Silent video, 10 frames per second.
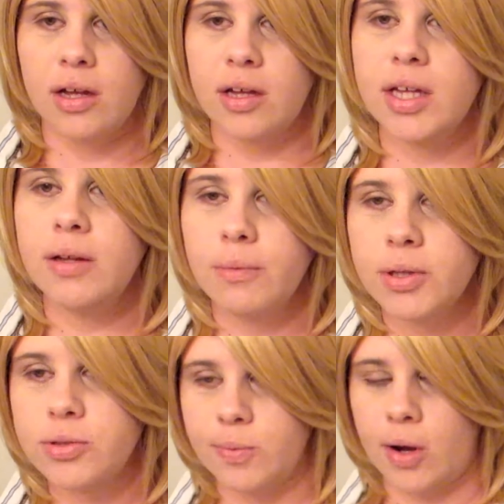oh,
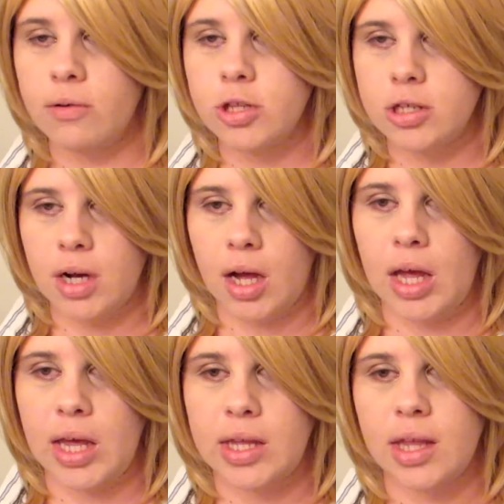what's wrong with your
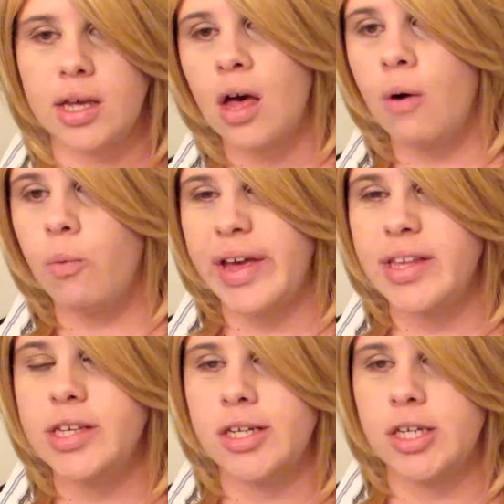eye? Like, why
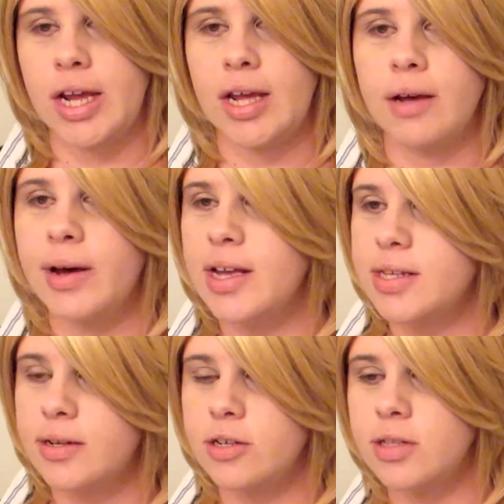does it shake? Why does
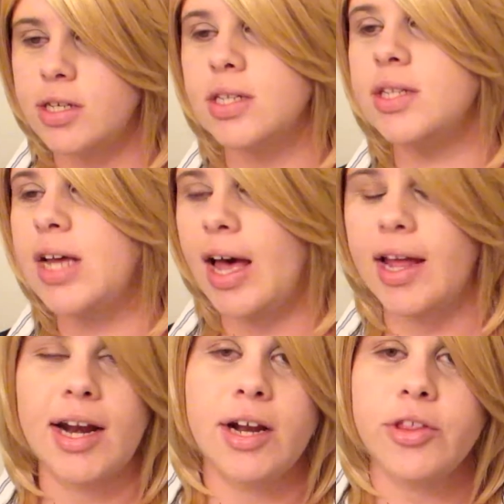it do this and that?
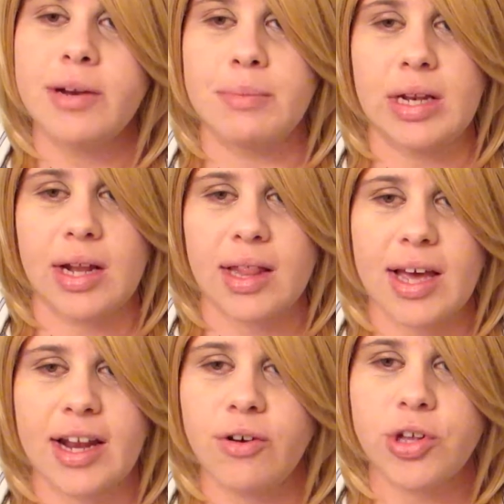And I know they mean, like,
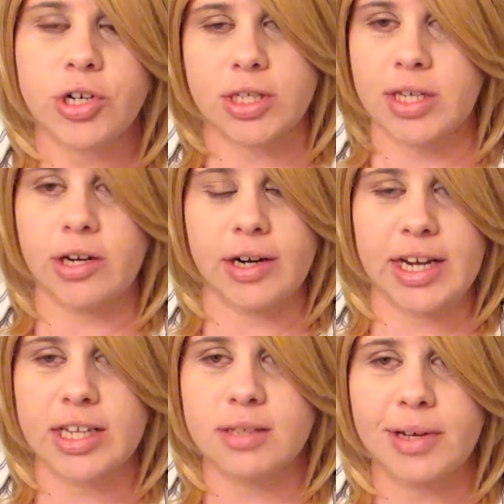I know they're just
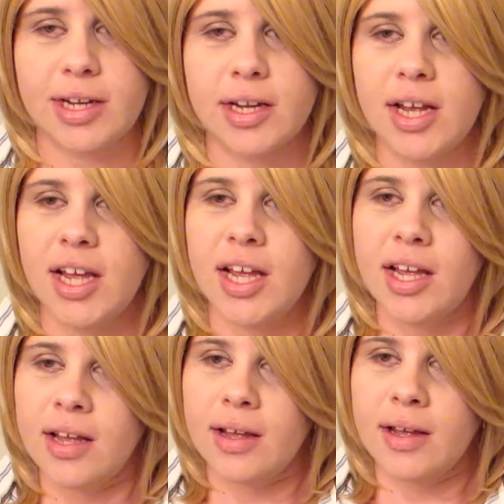curious, but
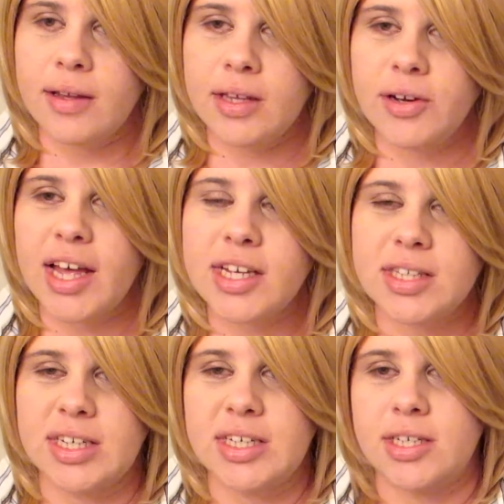you guys
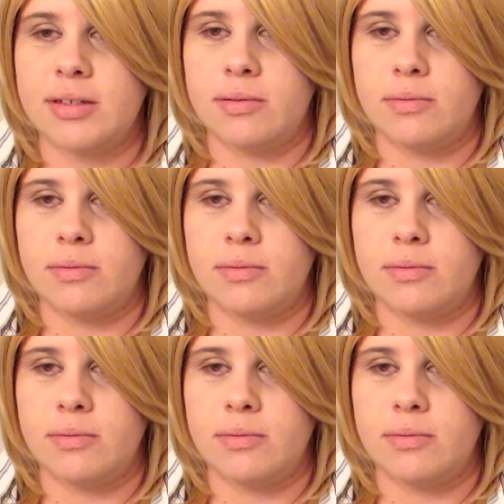need to